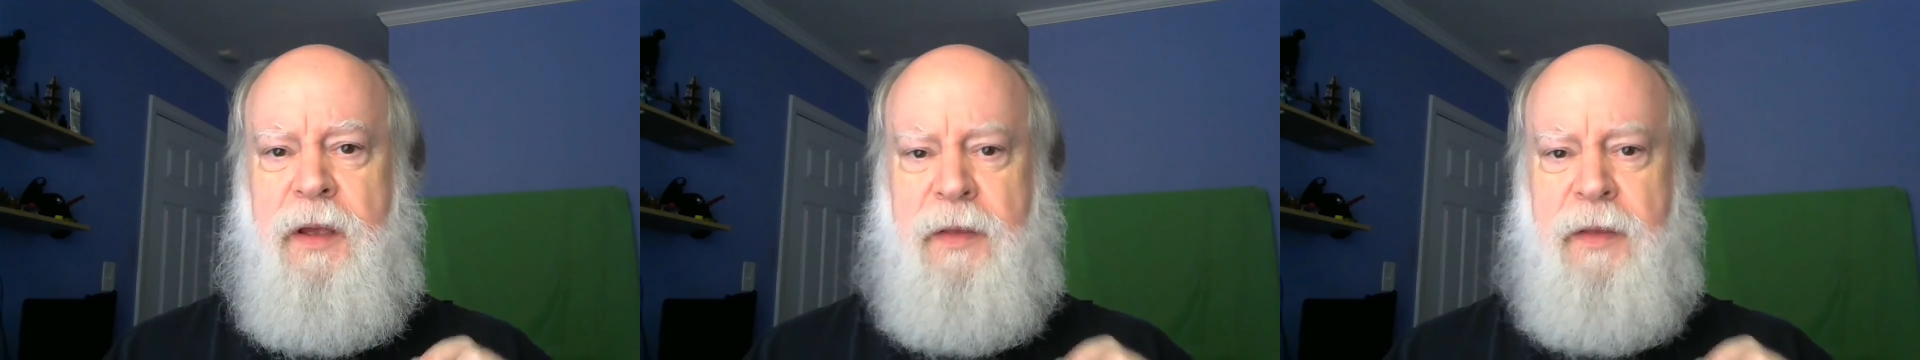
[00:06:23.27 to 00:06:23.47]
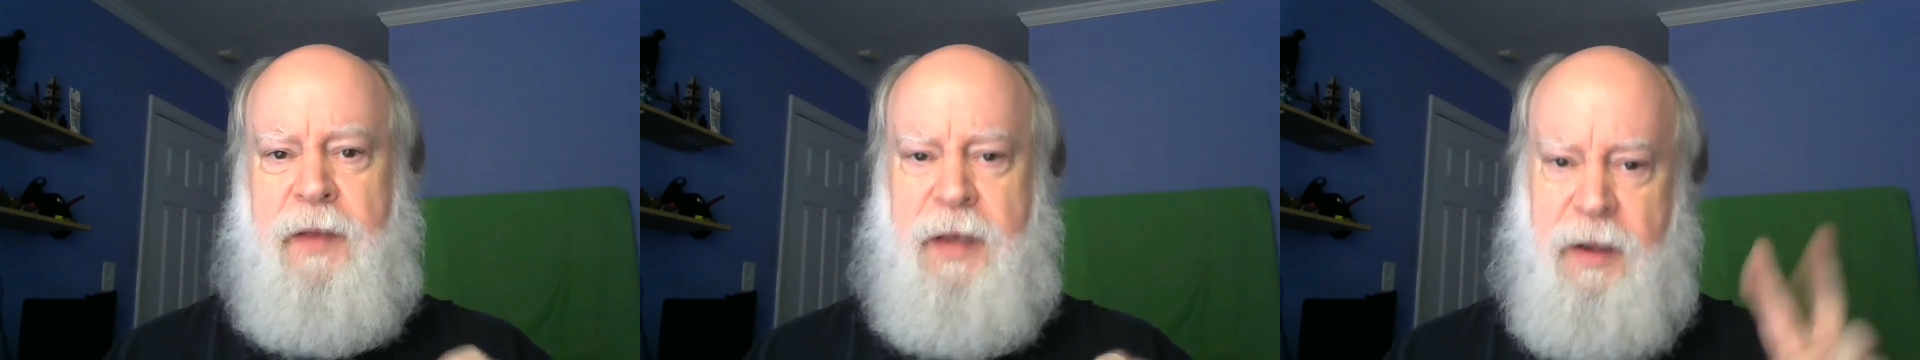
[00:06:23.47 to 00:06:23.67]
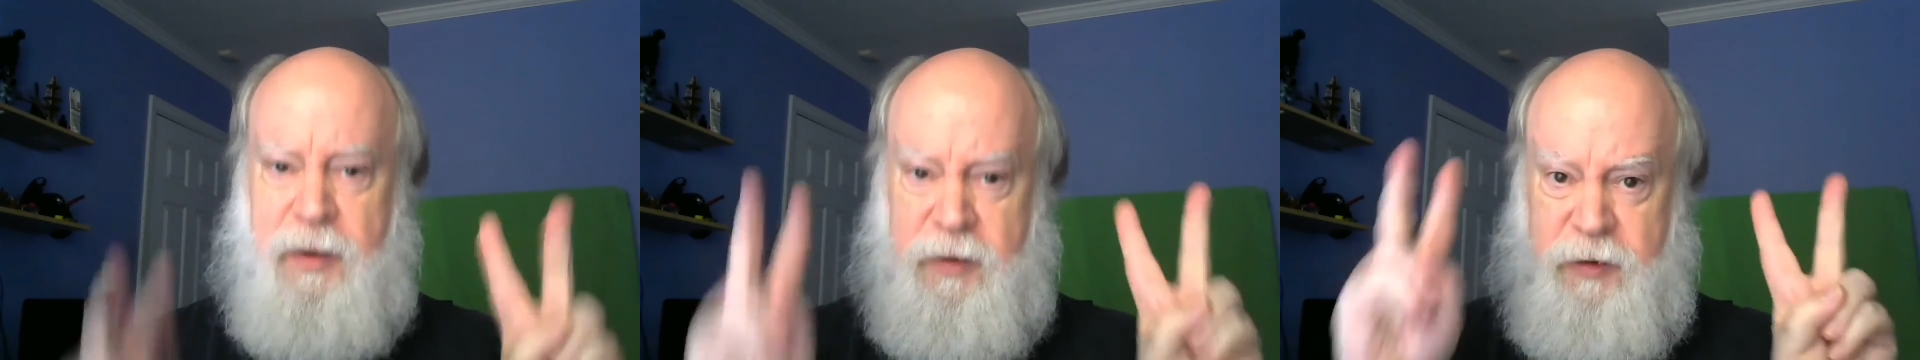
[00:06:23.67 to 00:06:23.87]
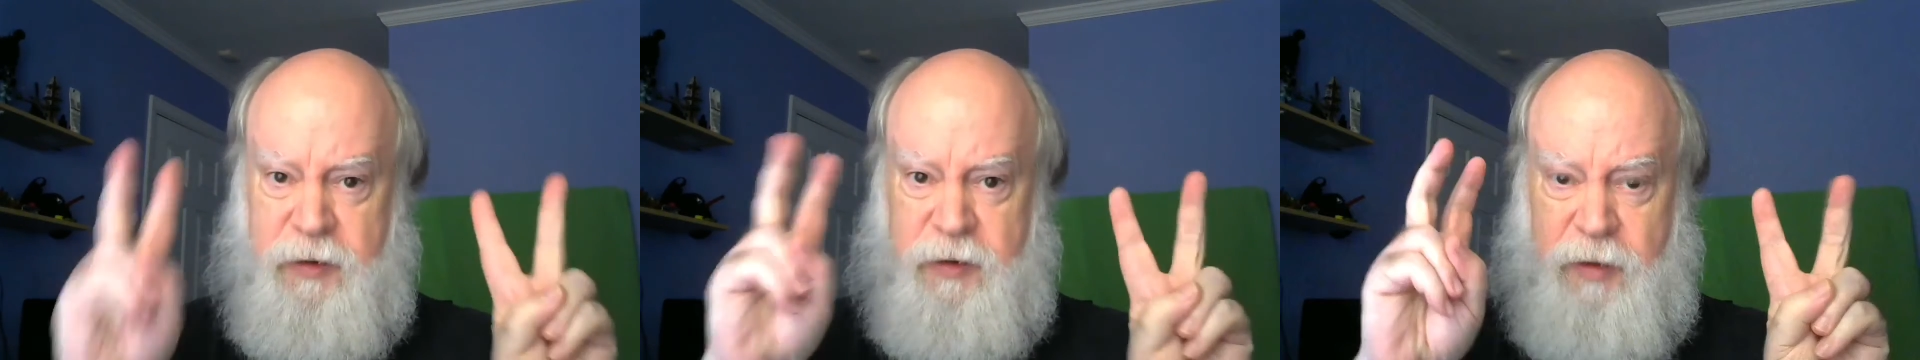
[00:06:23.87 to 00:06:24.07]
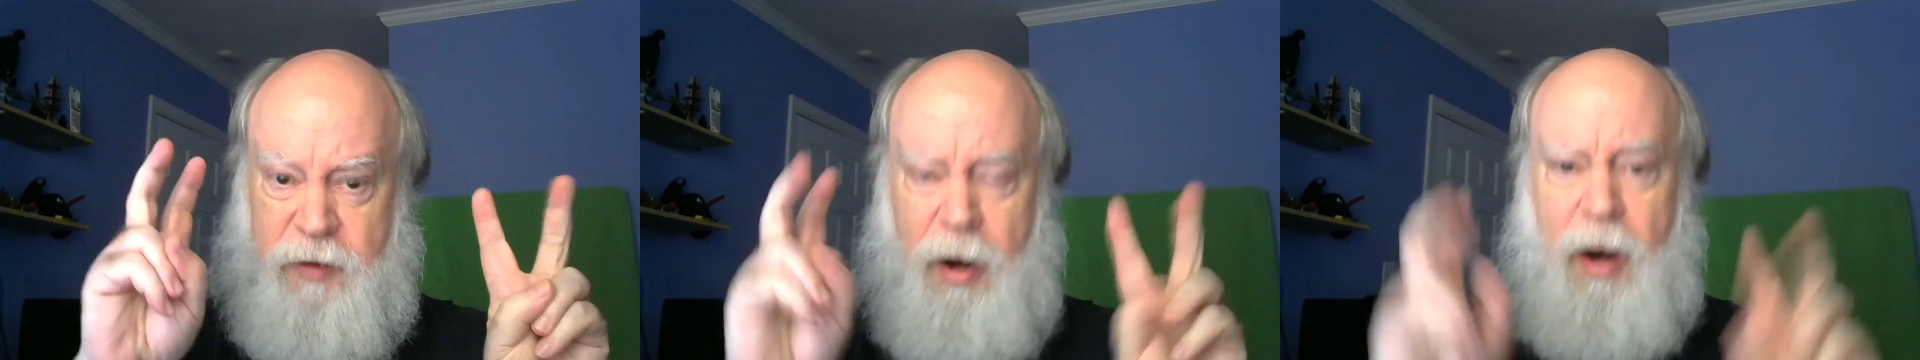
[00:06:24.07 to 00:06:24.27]
The
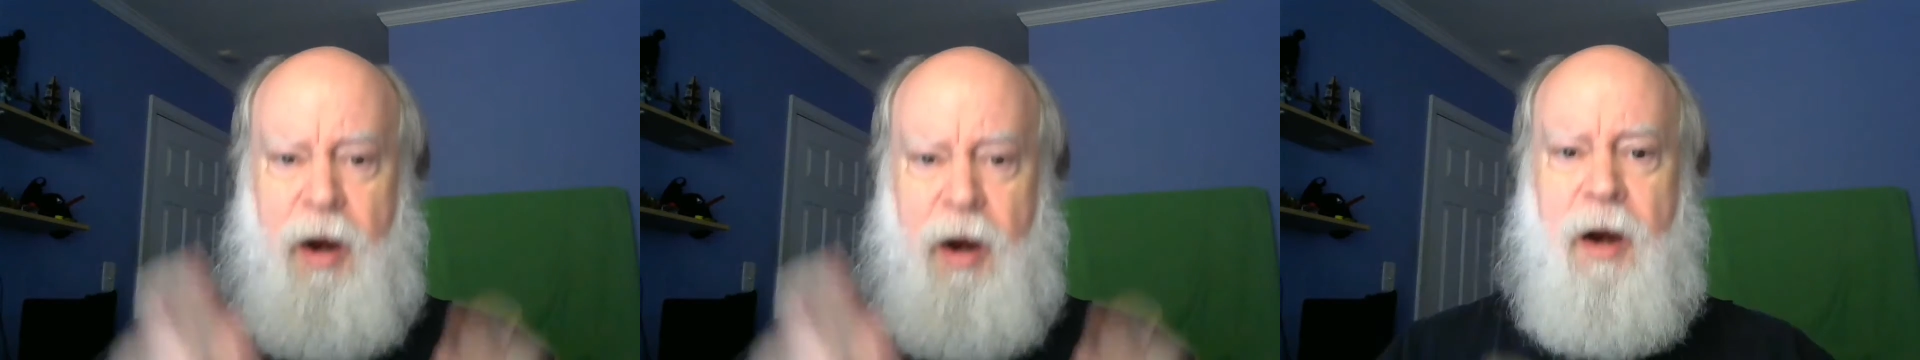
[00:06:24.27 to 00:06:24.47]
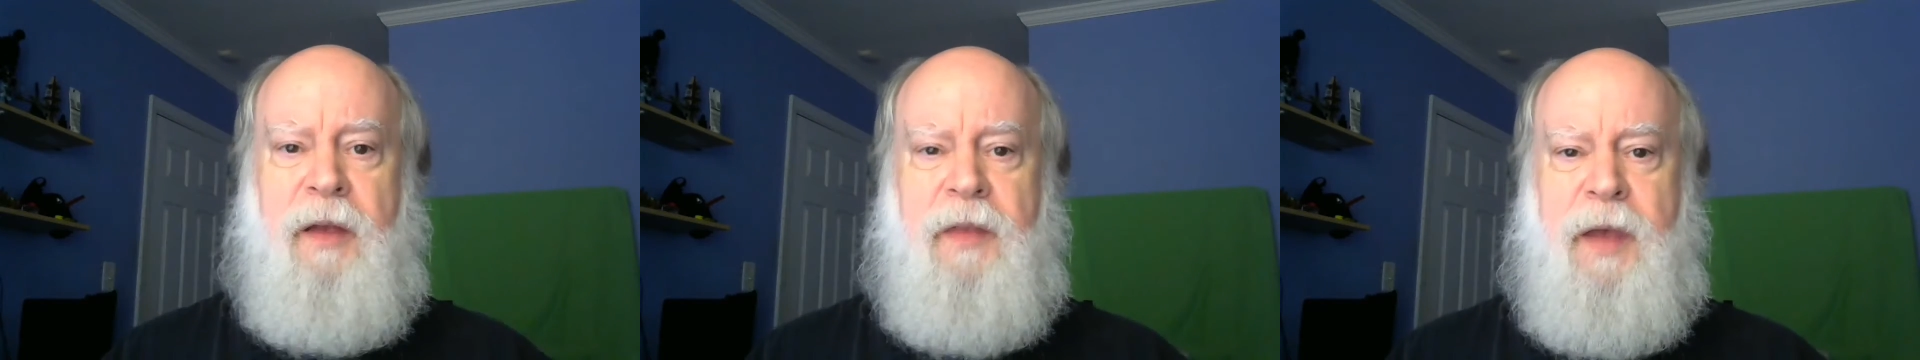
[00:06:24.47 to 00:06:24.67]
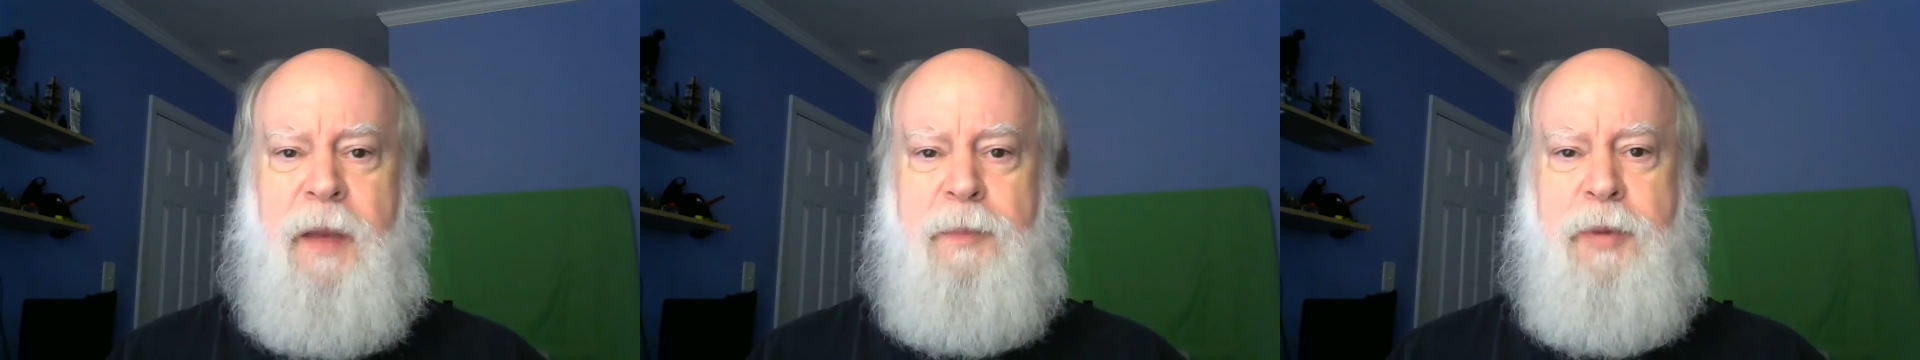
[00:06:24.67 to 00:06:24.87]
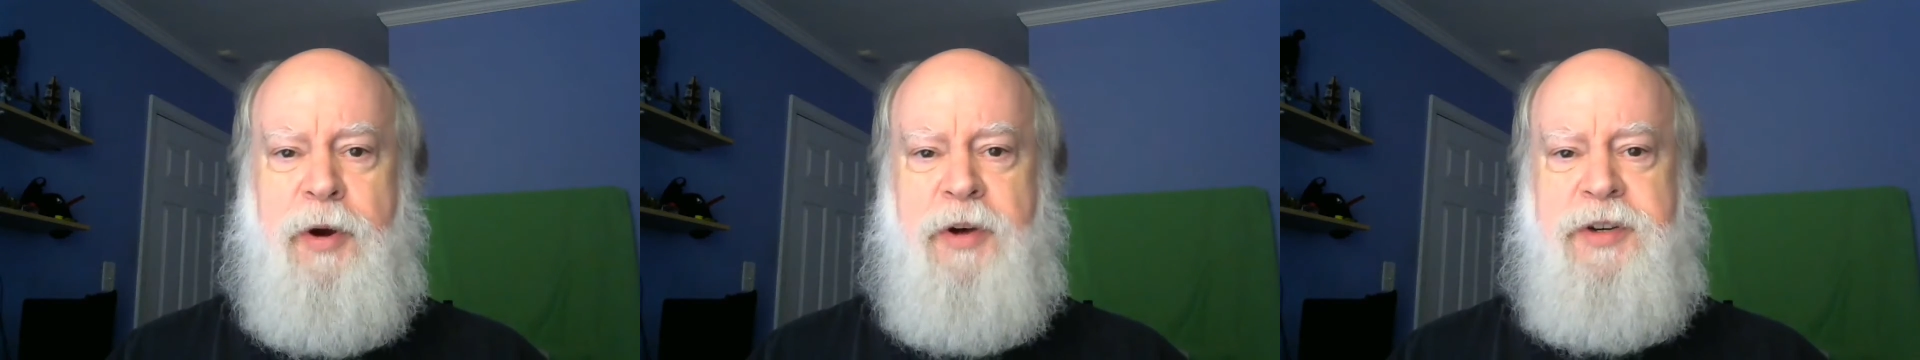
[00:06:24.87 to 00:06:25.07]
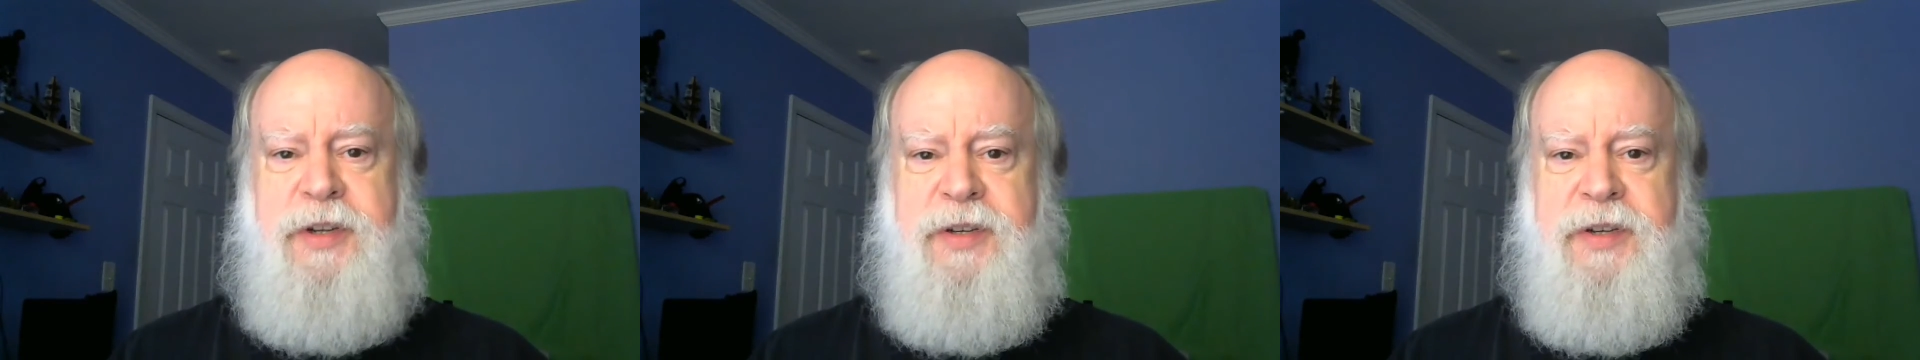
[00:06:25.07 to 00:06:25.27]
star they had
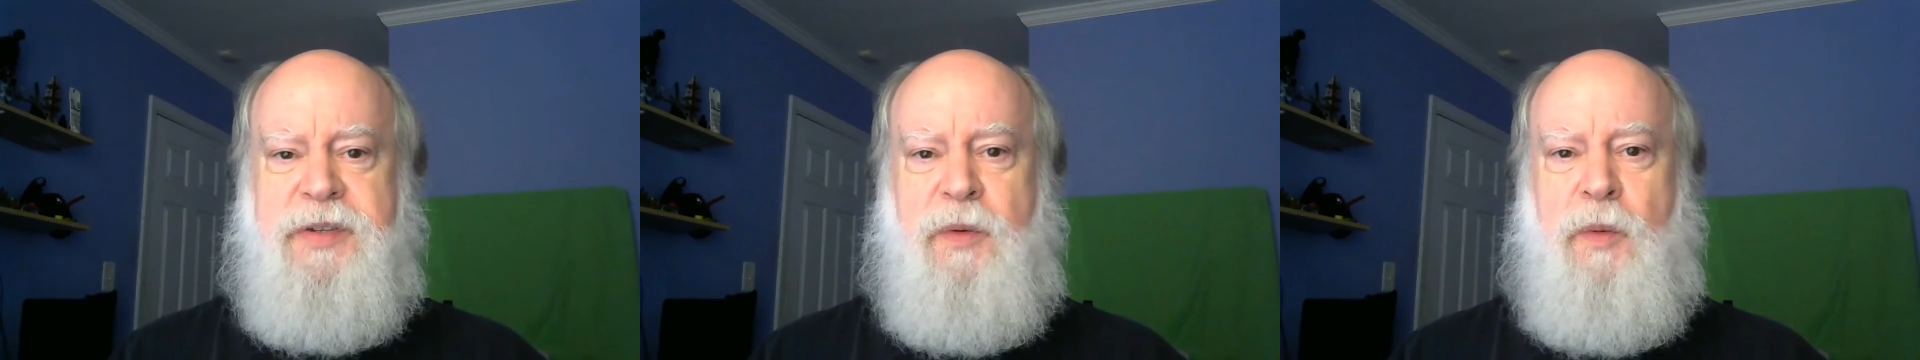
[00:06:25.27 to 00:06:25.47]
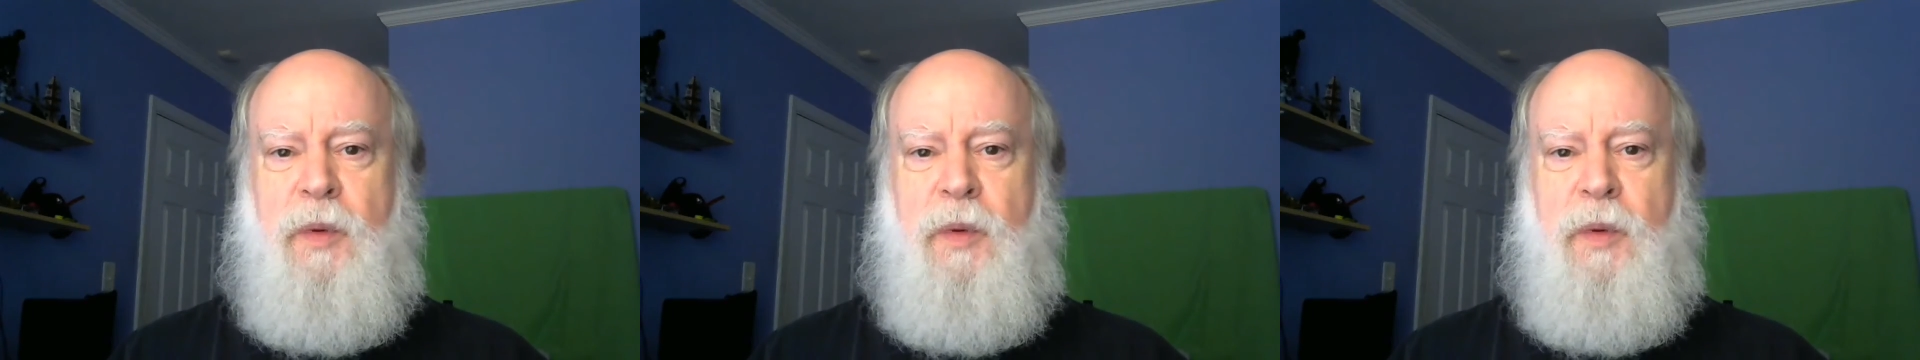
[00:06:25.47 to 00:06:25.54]
purchased